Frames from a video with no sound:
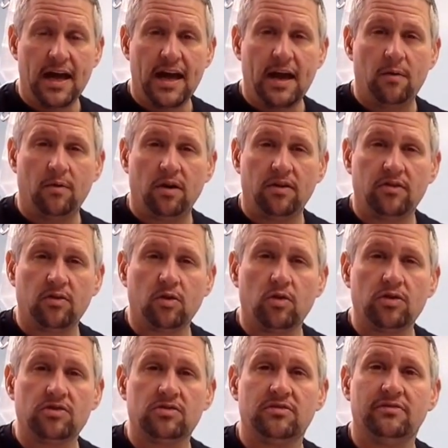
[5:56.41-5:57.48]
And we're also
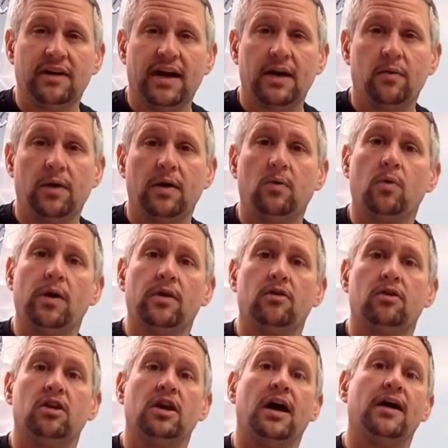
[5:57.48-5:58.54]
going to evaluate whether
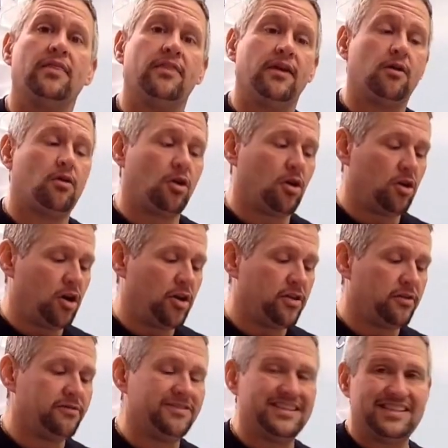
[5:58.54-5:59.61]
or not there are other
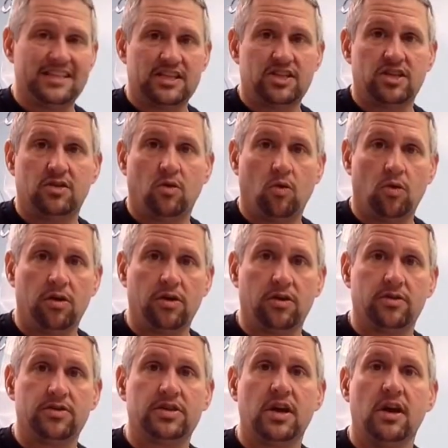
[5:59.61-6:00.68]
physician
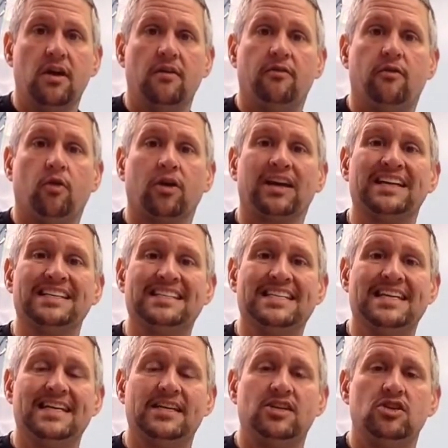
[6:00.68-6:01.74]
orders for
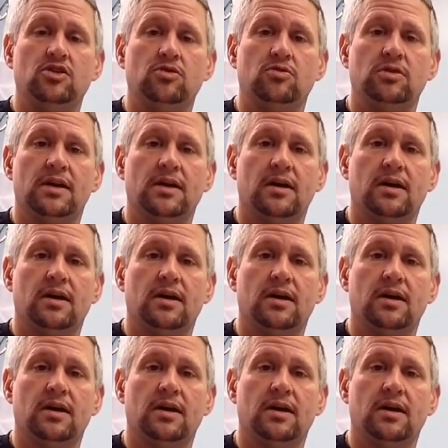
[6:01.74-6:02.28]
continued